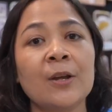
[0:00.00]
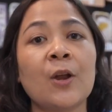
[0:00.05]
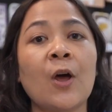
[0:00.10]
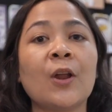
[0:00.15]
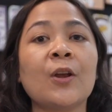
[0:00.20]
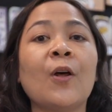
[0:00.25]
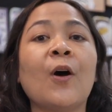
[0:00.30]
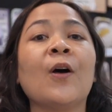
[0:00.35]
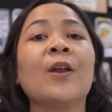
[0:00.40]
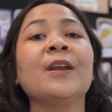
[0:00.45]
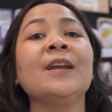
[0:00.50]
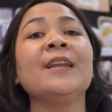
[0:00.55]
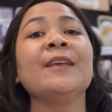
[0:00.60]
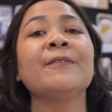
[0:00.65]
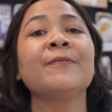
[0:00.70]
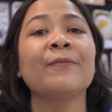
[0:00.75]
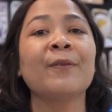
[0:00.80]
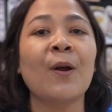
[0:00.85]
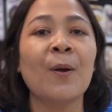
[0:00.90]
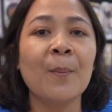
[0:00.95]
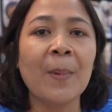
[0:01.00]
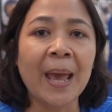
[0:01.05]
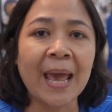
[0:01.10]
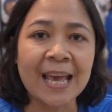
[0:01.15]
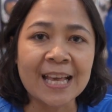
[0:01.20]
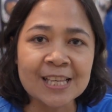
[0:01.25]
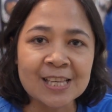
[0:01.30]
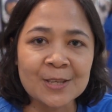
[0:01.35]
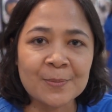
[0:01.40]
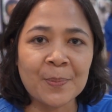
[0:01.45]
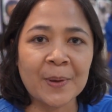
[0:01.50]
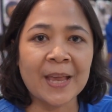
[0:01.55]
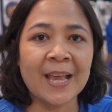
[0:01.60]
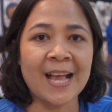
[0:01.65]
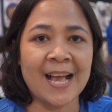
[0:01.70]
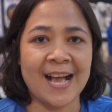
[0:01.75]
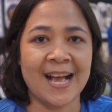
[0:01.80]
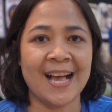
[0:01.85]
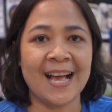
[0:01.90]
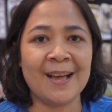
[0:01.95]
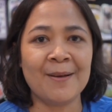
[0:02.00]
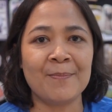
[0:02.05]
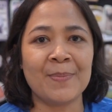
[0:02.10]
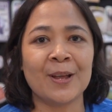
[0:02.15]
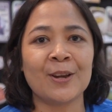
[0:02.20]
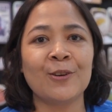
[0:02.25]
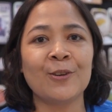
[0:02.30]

not only from SPH but